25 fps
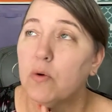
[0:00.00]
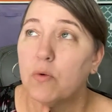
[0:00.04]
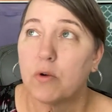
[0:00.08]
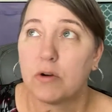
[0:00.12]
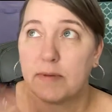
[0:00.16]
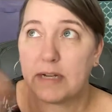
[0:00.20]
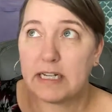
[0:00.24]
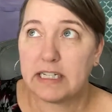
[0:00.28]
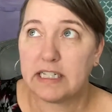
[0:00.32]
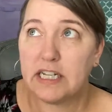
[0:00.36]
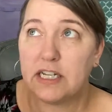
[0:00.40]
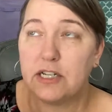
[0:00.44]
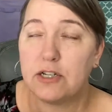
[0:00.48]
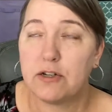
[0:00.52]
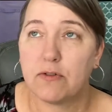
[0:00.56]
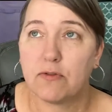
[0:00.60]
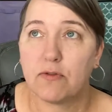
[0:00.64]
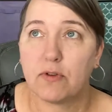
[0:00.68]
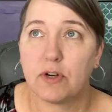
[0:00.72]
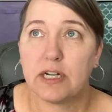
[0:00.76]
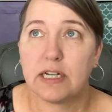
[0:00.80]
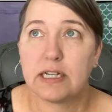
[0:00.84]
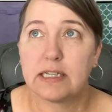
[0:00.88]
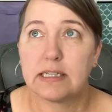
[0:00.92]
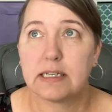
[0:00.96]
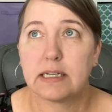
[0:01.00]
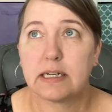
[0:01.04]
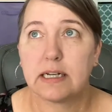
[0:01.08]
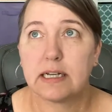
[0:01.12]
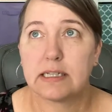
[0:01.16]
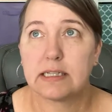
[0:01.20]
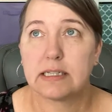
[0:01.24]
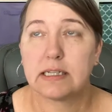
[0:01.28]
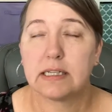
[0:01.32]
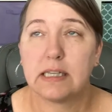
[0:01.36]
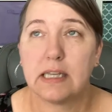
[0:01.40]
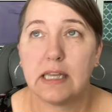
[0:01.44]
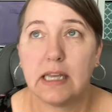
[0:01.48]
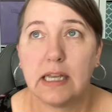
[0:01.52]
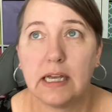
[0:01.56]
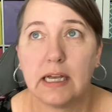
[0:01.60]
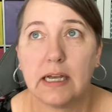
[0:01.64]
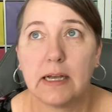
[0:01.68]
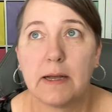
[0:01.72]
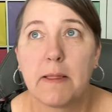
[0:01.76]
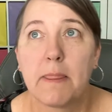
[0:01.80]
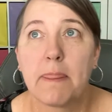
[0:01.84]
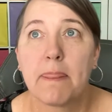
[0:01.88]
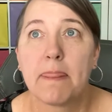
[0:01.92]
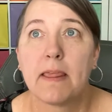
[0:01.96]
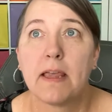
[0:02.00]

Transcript: one of my teacher friends, and I said, "Yeah,